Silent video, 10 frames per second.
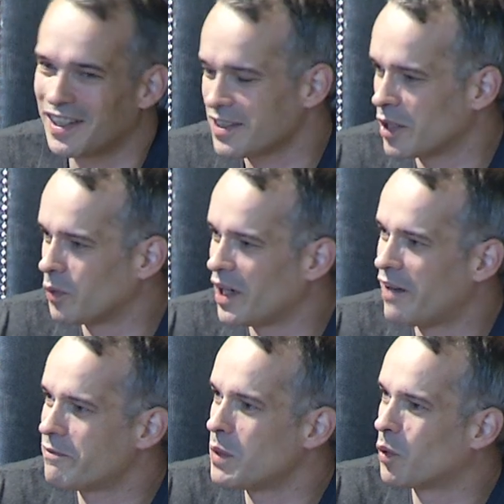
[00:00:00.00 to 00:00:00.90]
Then we
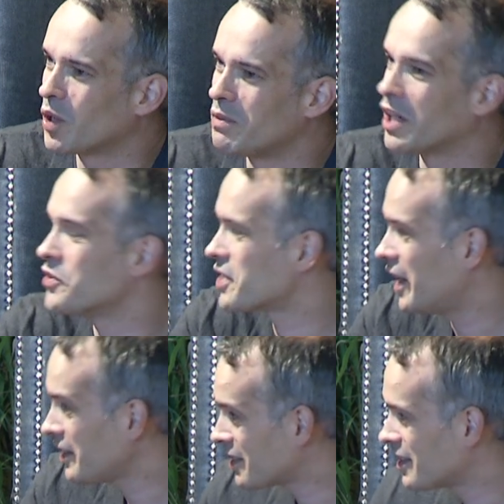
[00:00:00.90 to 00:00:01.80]
have people coming on
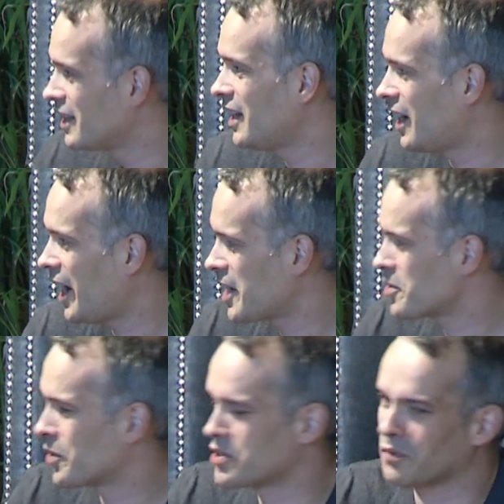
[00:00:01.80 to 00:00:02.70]
site,
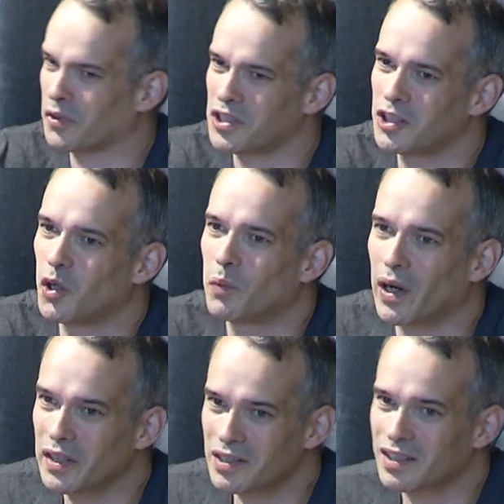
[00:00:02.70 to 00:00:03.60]
either in San Francisco or
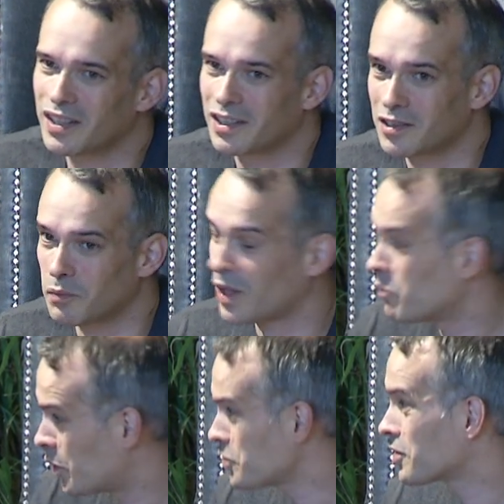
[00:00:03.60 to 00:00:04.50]
Paris. Sometimes
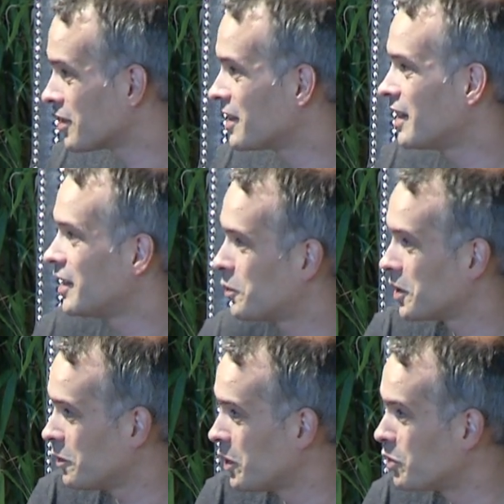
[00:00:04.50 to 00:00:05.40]
both.
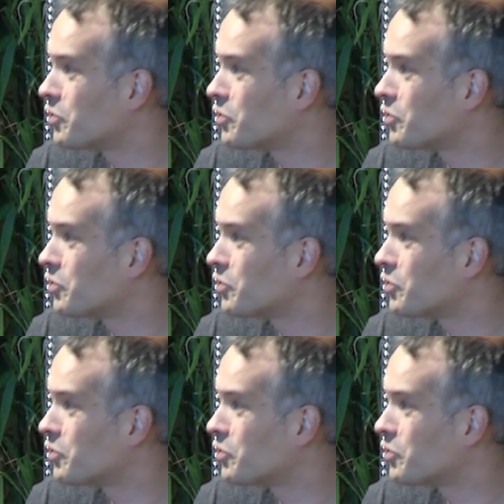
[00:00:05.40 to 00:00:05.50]
We would